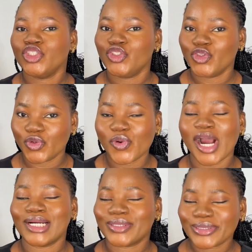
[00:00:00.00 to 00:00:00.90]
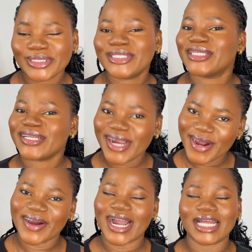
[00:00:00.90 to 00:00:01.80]
you are good to
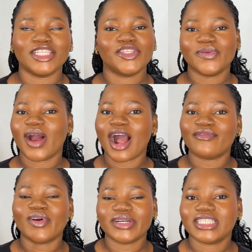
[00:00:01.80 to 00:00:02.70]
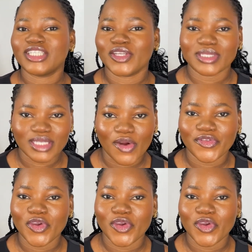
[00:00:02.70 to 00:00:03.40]
go, and you have gotten yourself